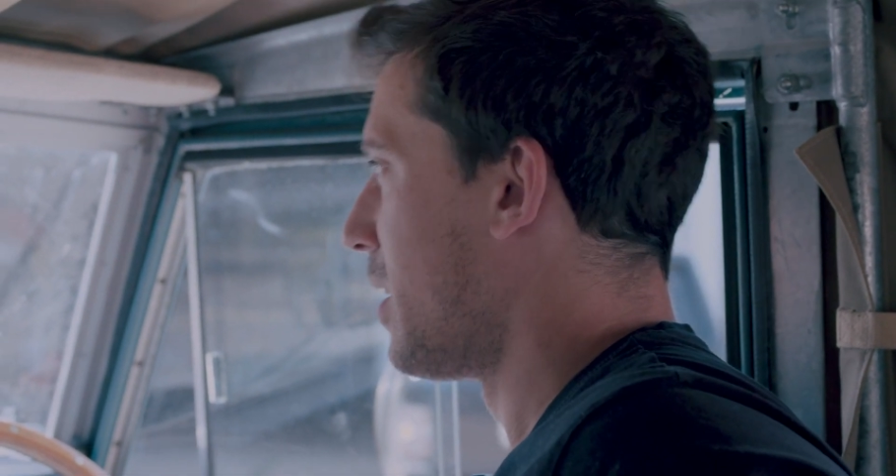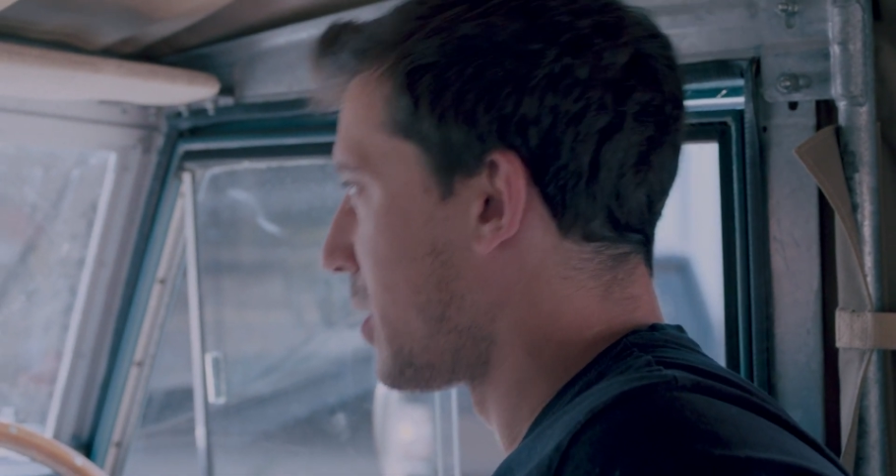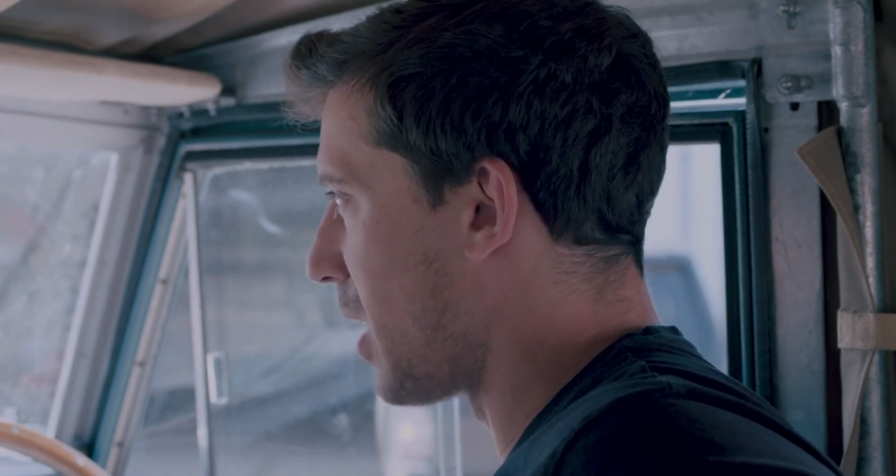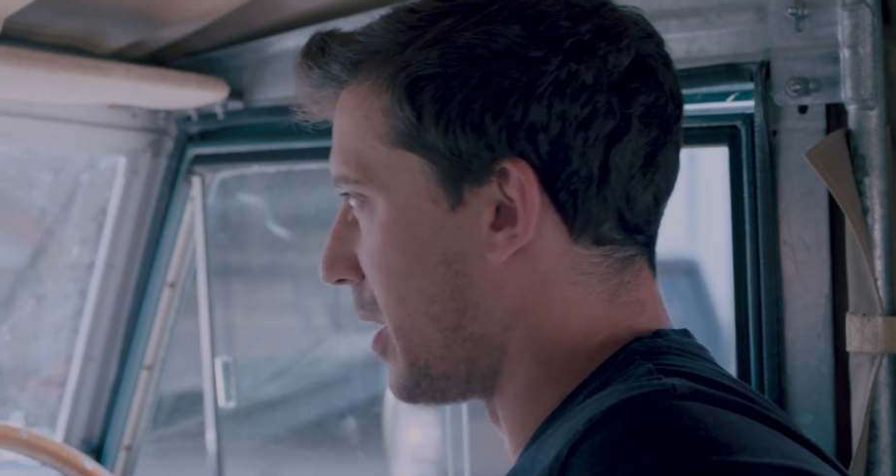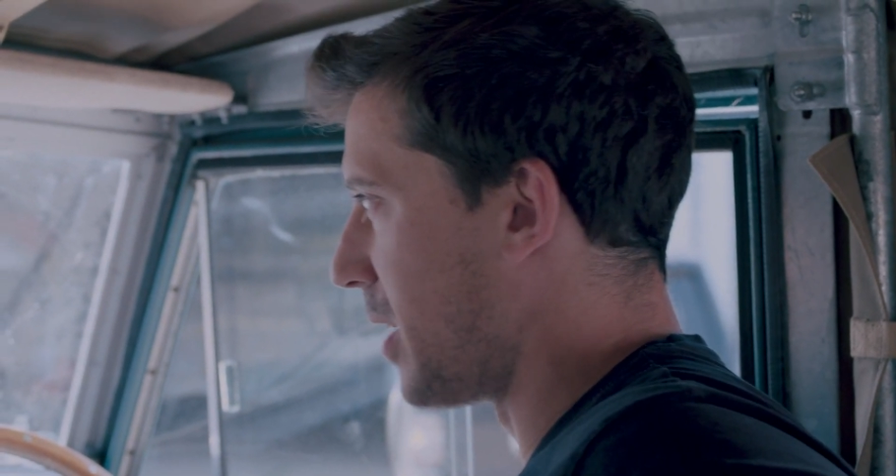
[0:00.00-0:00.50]

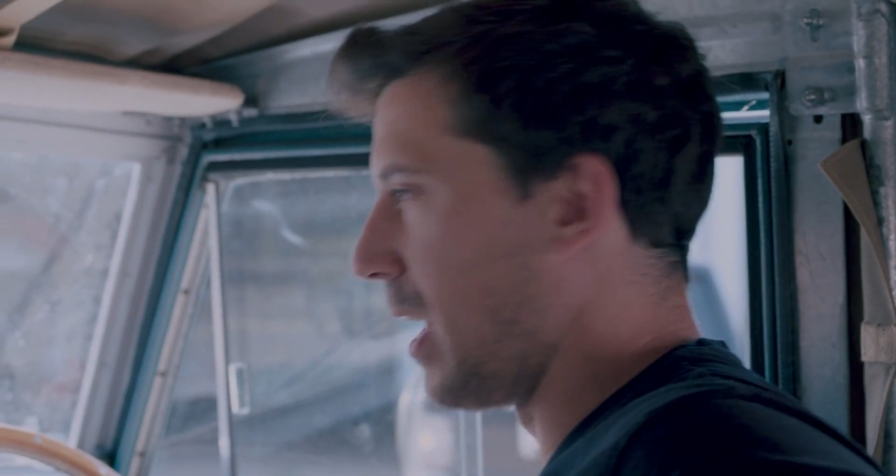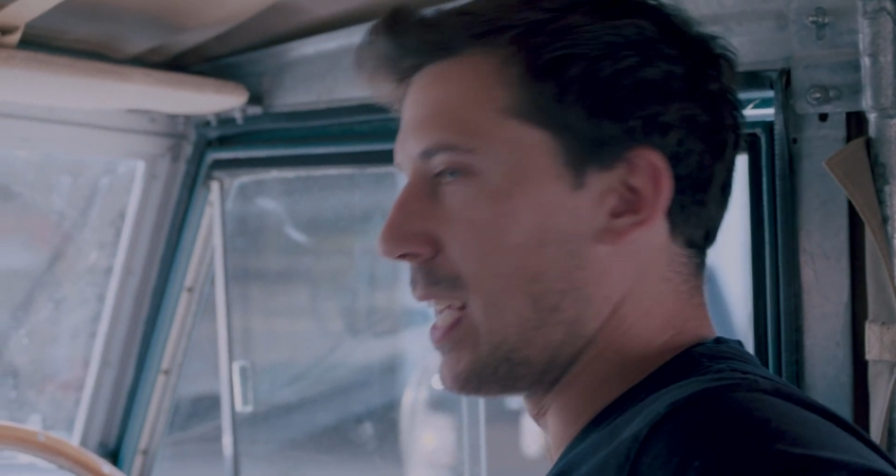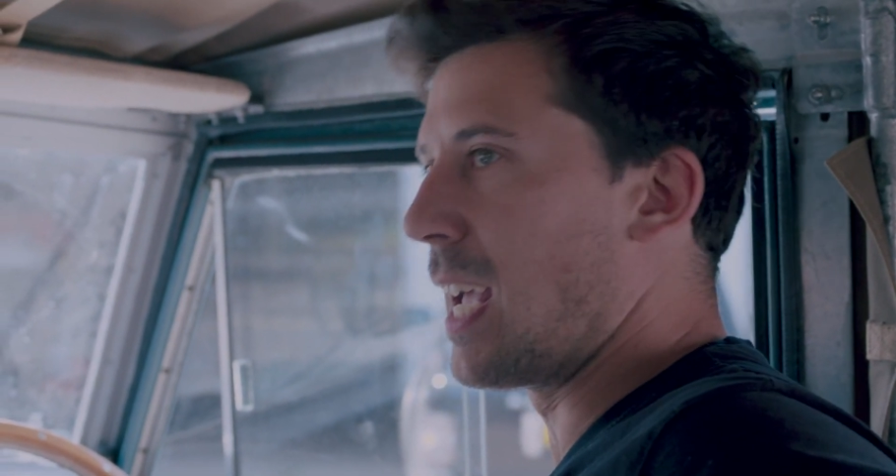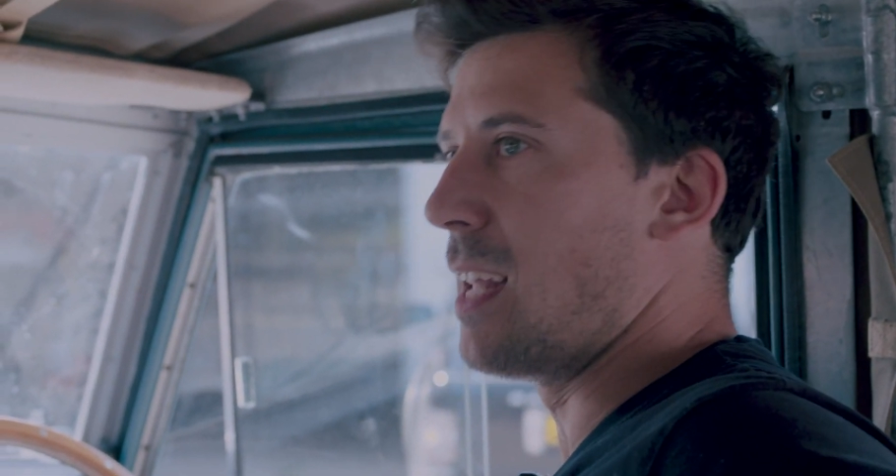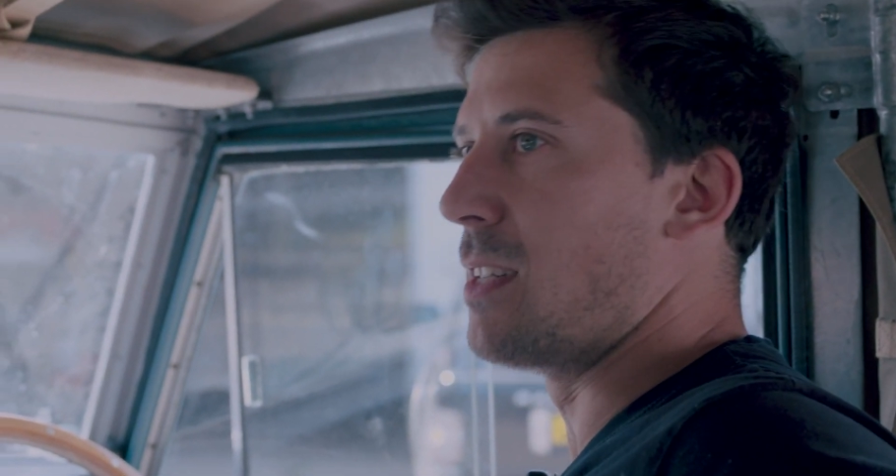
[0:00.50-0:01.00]
start
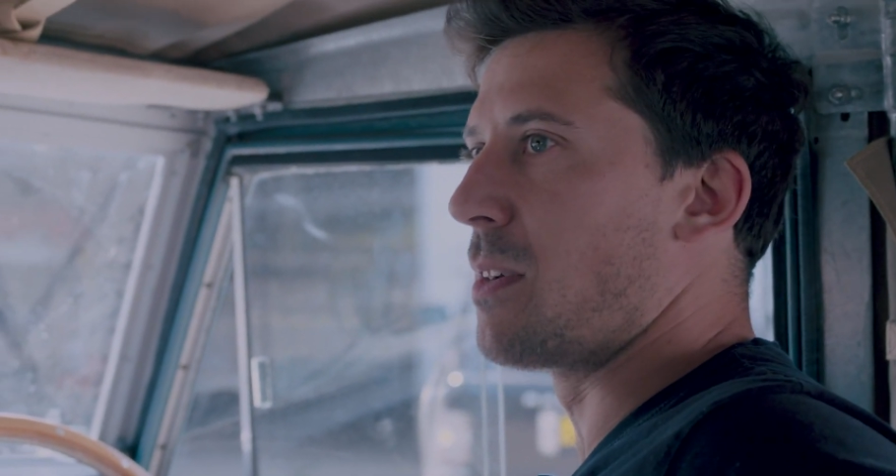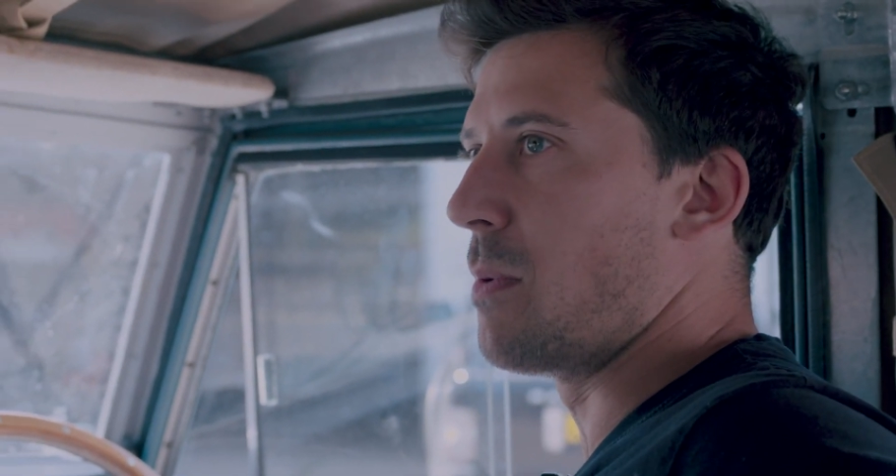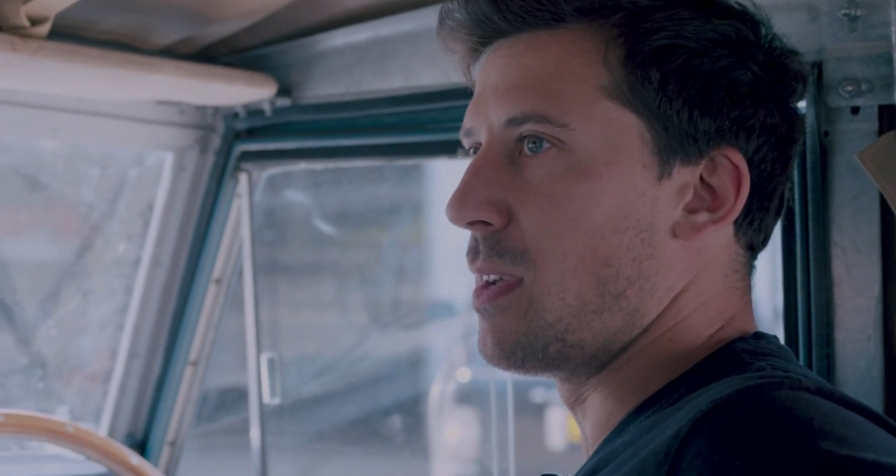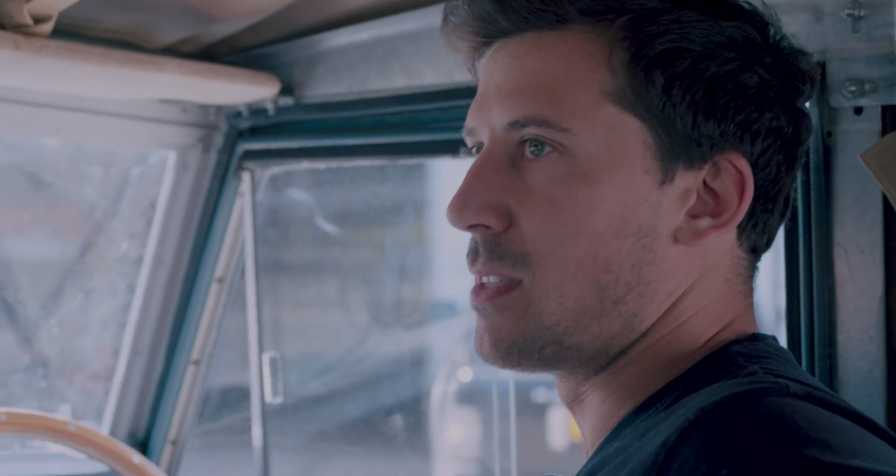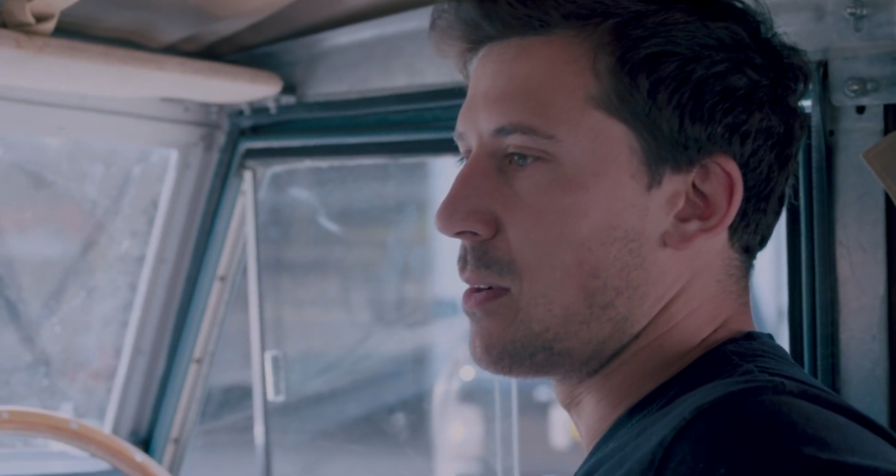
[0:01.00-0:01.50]
dialing it in so
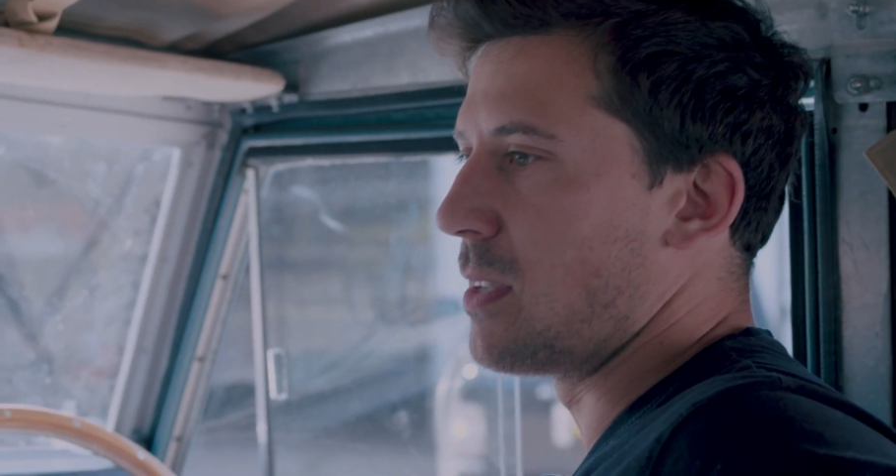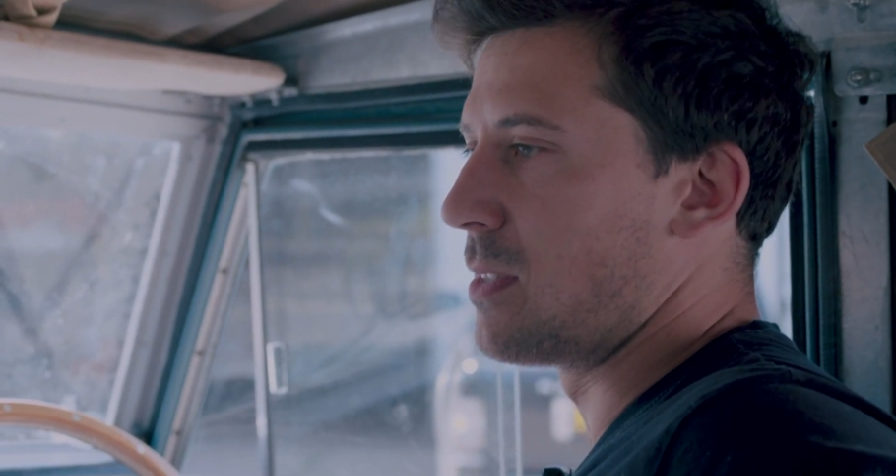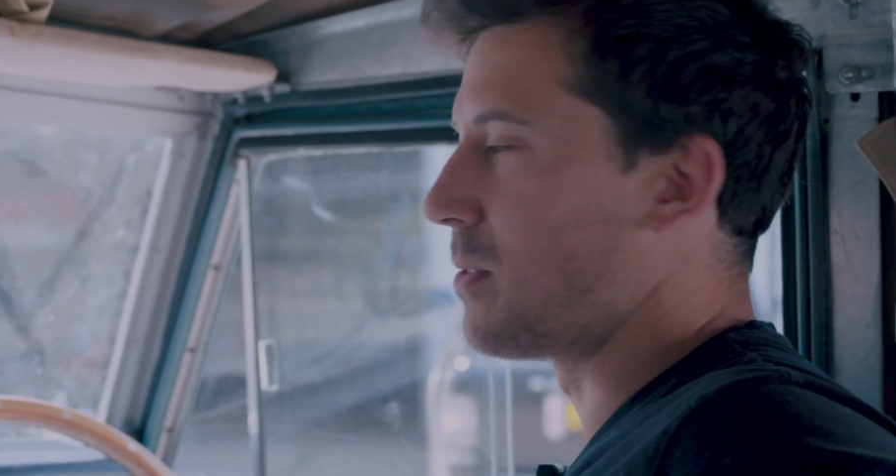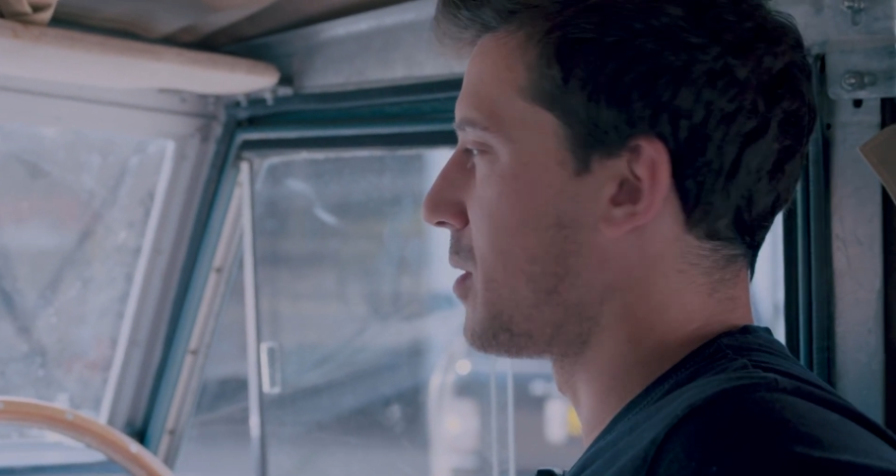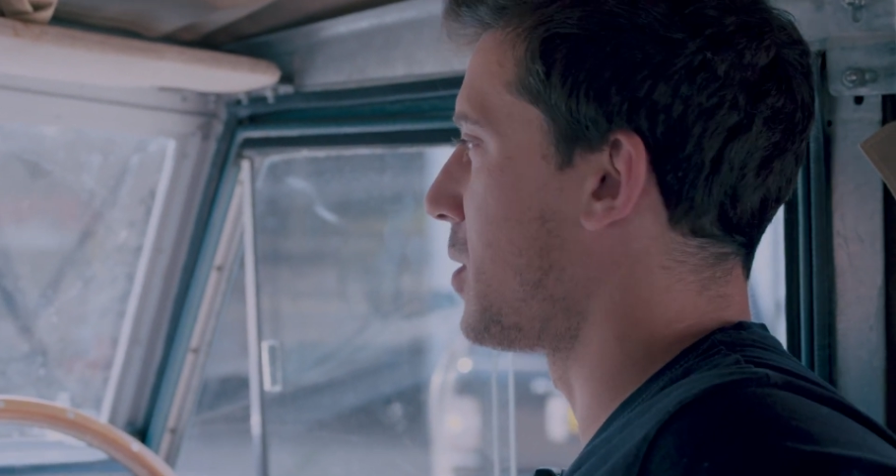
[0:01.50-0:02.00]
it
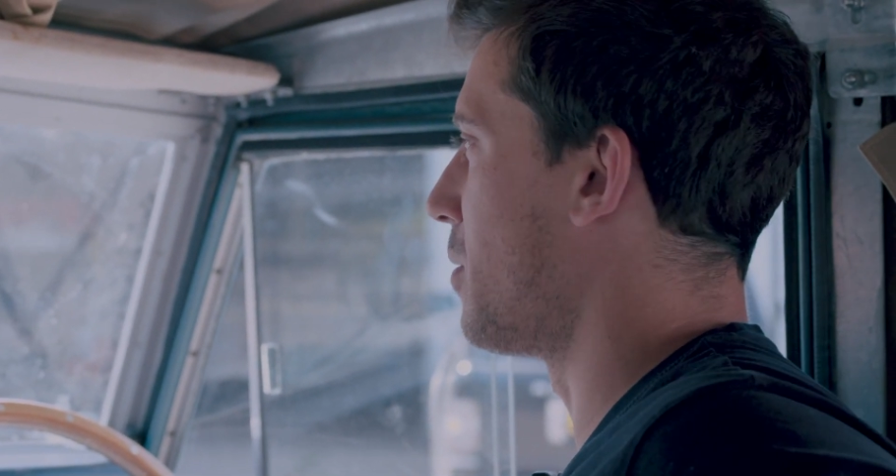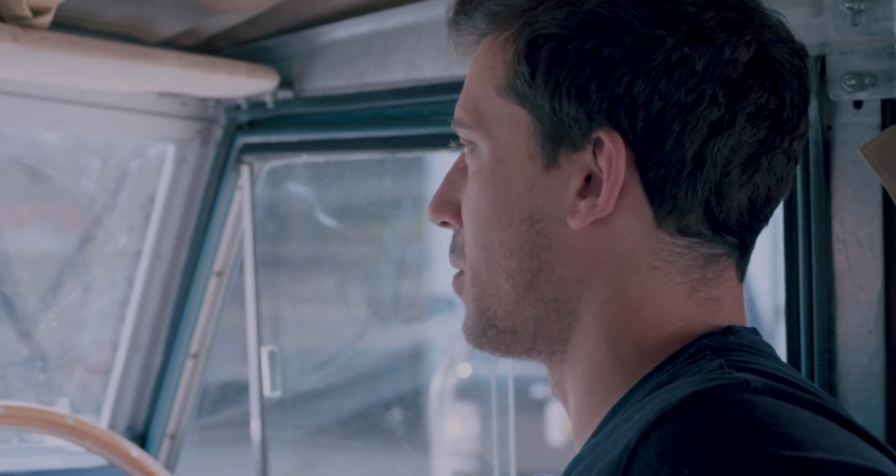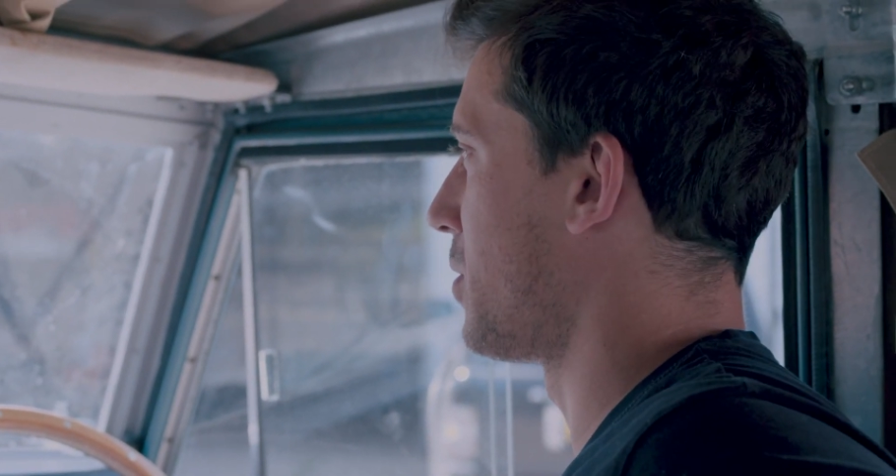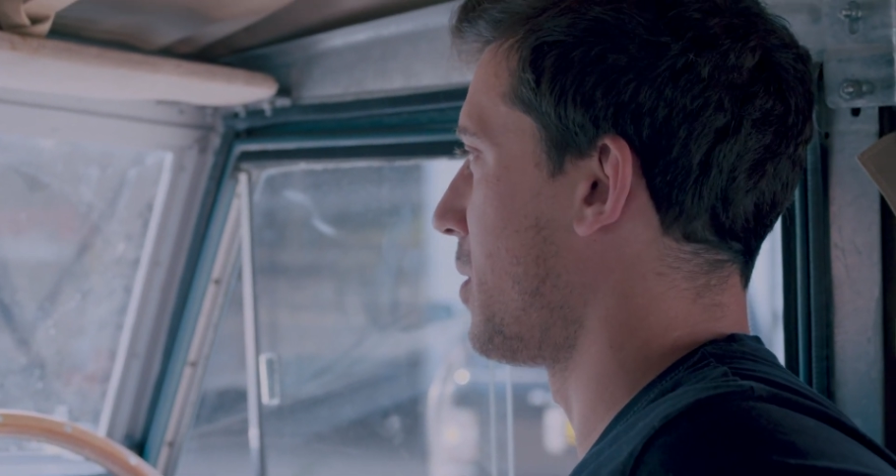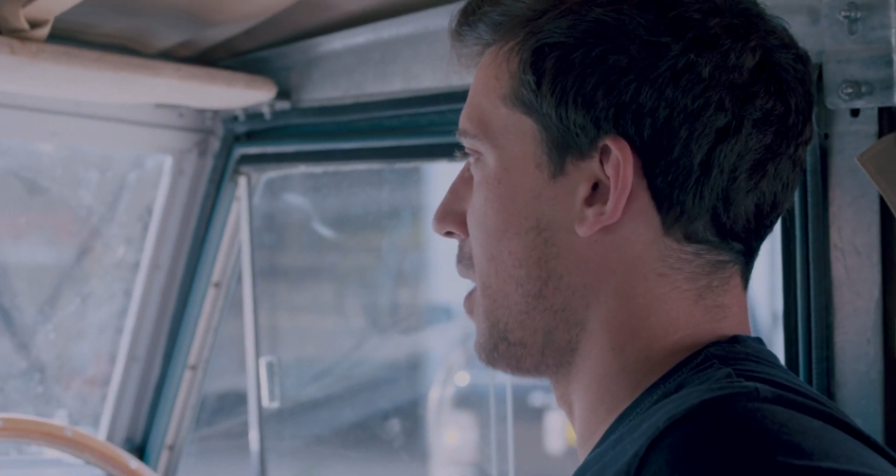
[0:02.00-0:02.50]
sort of
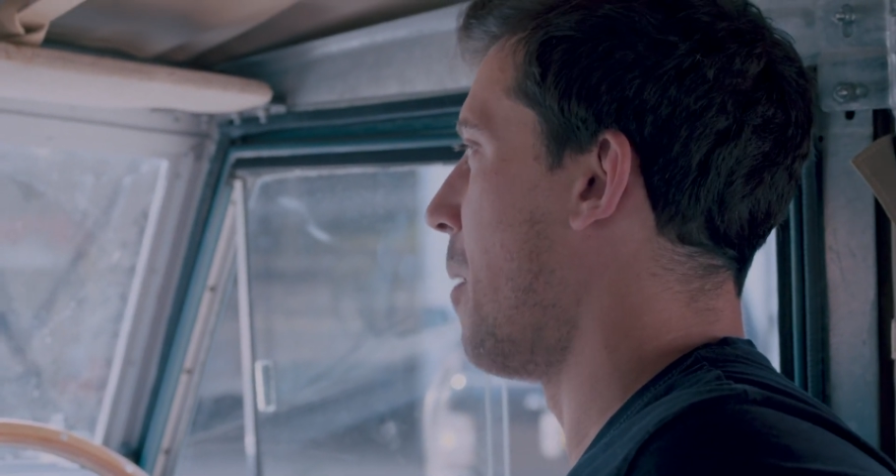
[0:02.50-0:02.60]
suits